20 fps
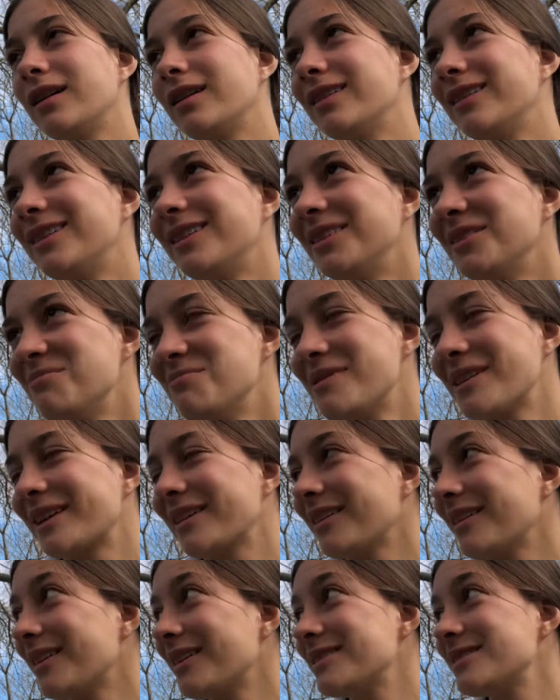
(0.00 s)
Oh my
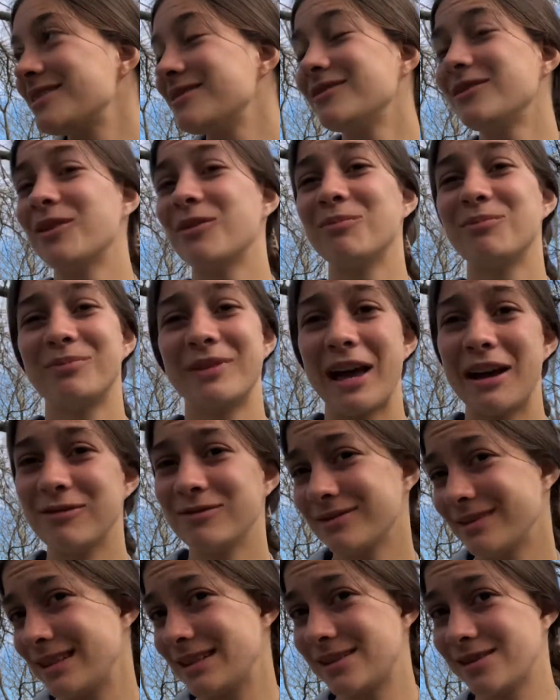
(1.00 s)
gosh. That
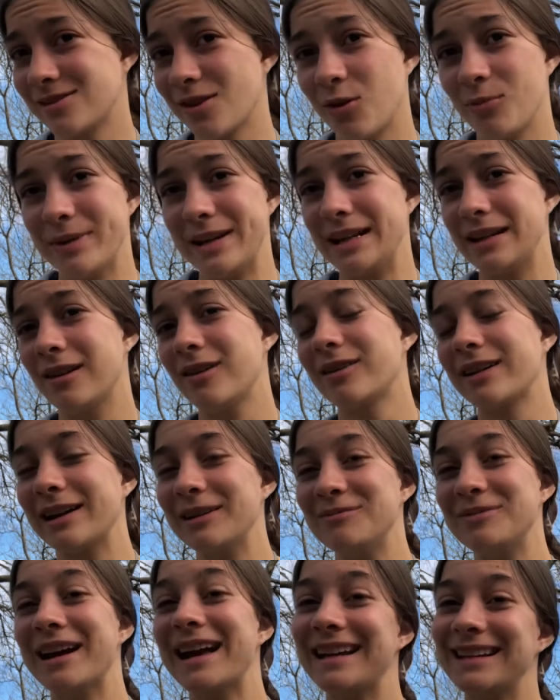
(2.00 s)
it's so mean. Okay,
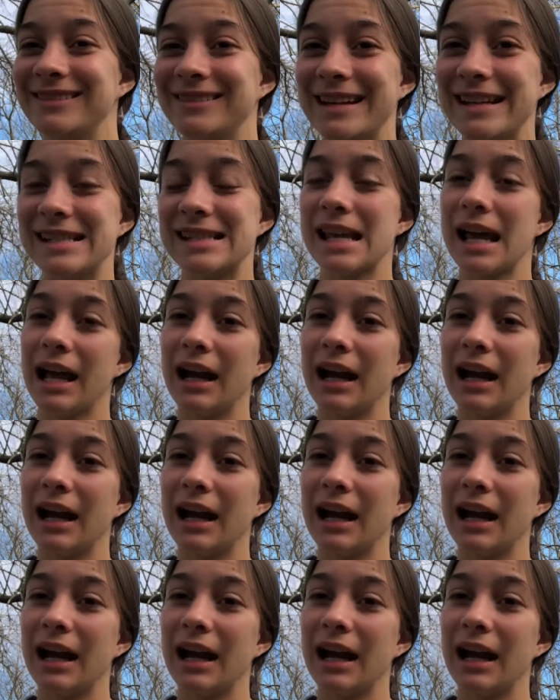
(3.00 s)
but anyways.